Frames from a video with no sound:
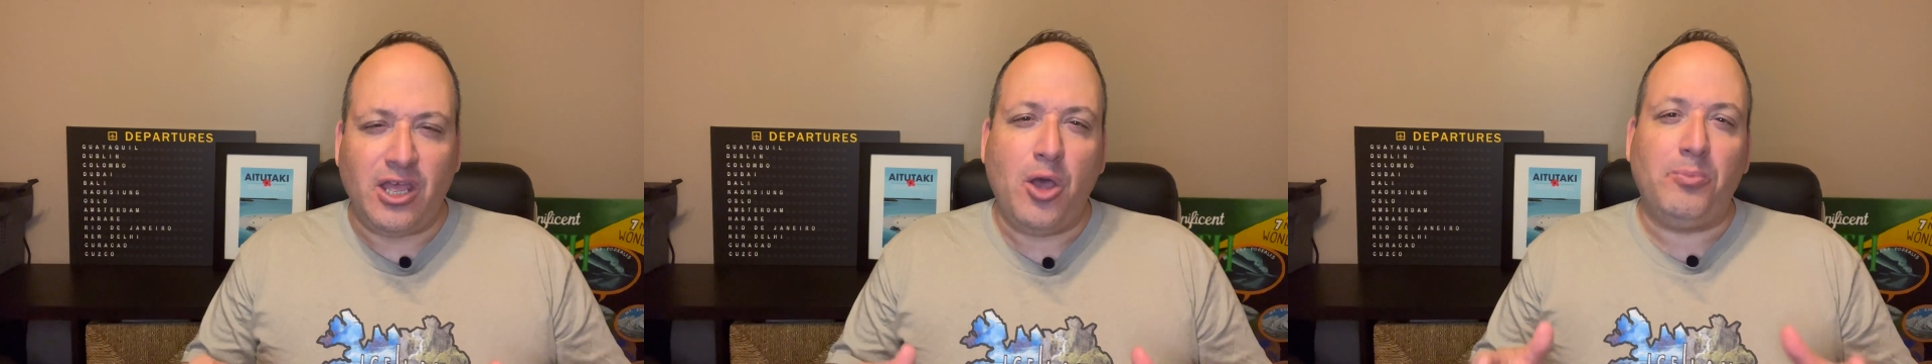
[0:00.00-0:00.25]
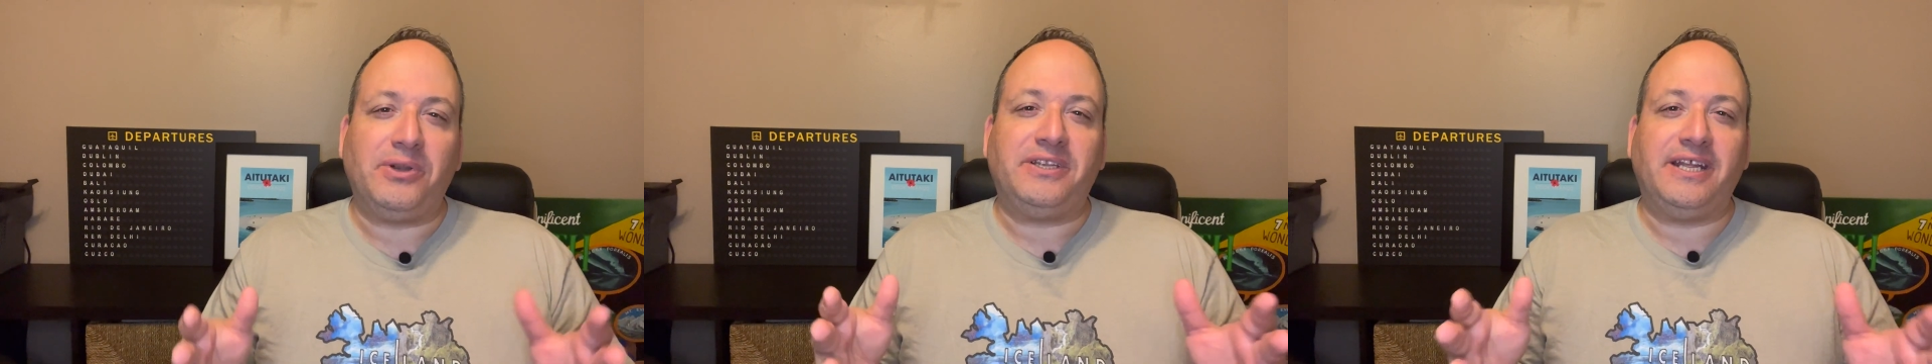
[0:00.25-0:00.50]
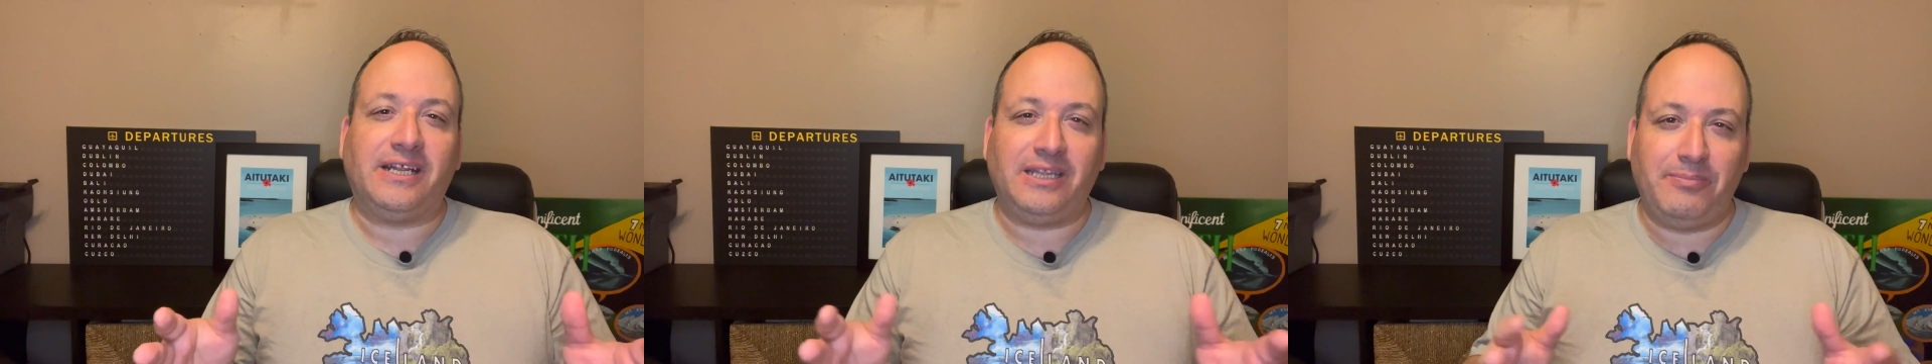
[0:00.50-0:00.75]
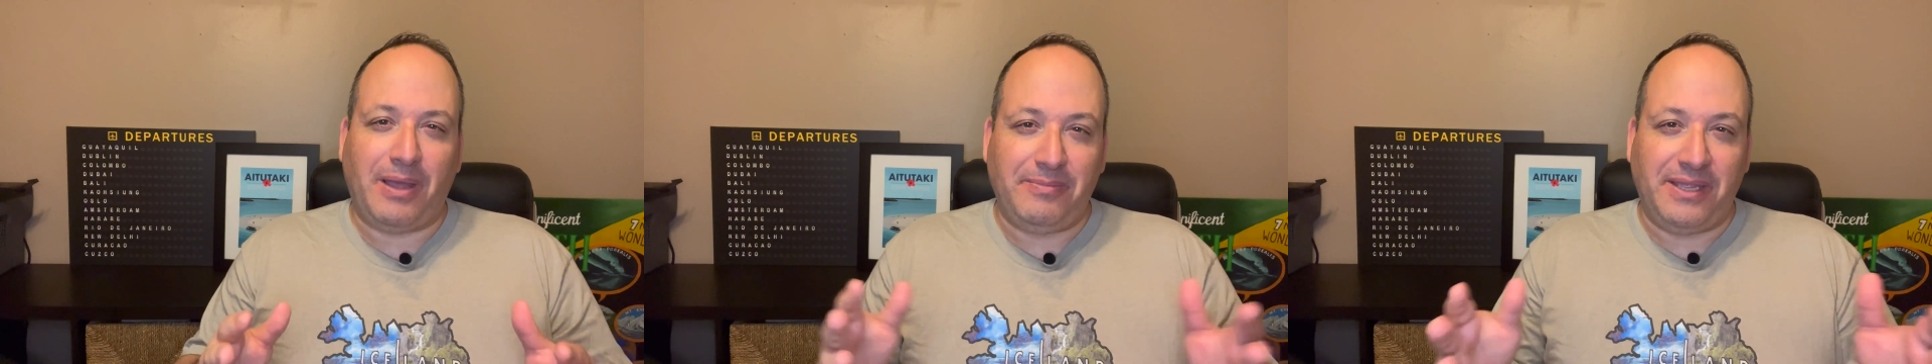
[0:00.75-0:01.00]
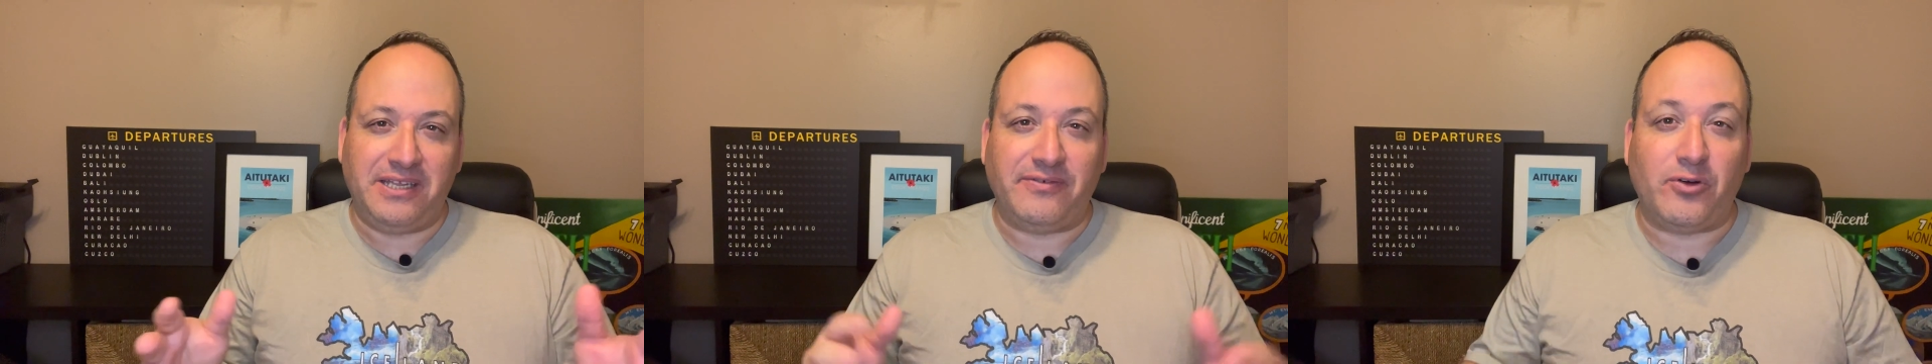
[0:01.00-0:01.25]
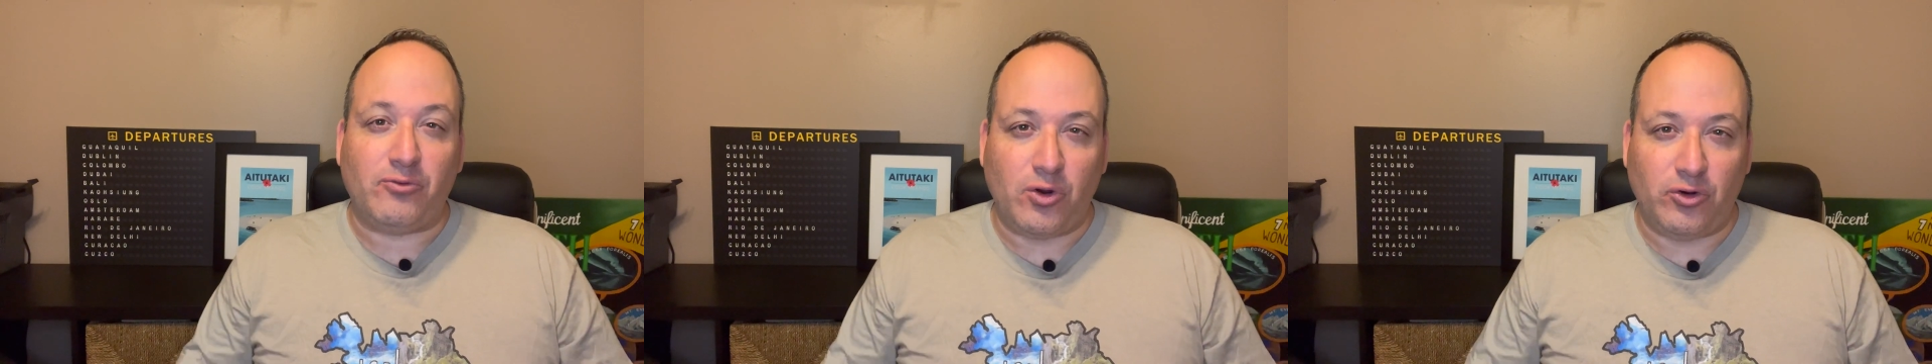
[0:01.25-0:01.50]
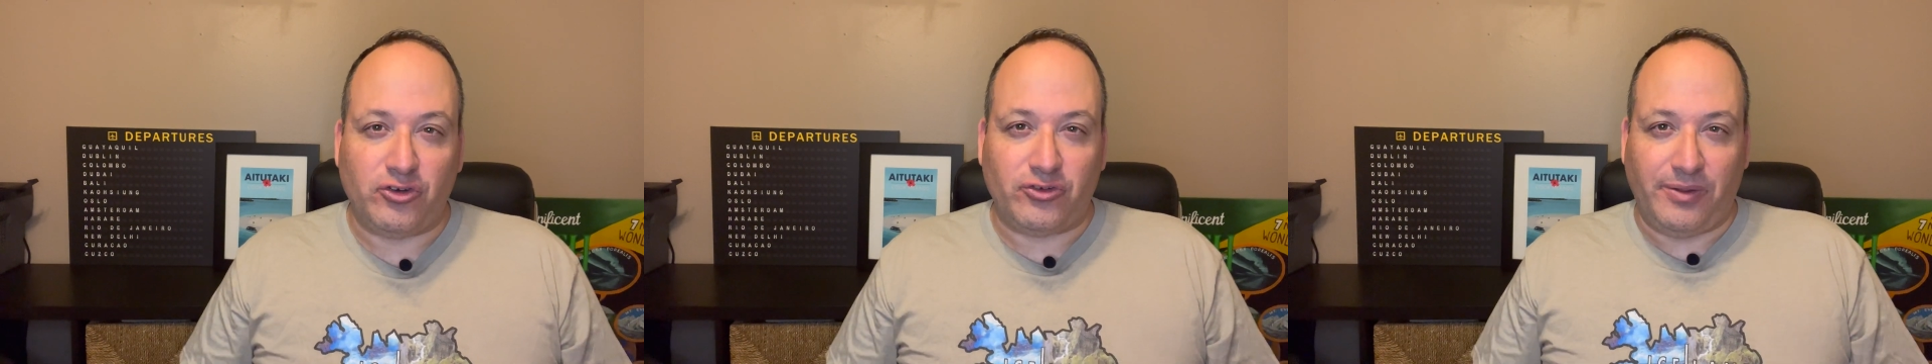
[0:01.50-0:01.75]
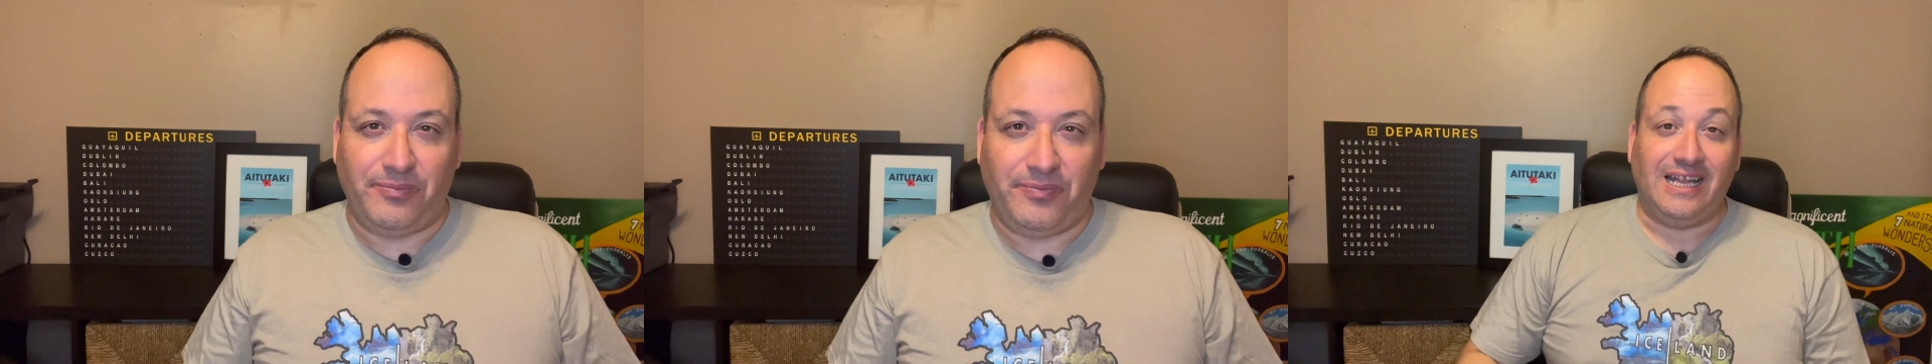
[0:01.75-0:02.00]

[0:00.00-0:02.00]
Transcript: particularly by means of a road trip.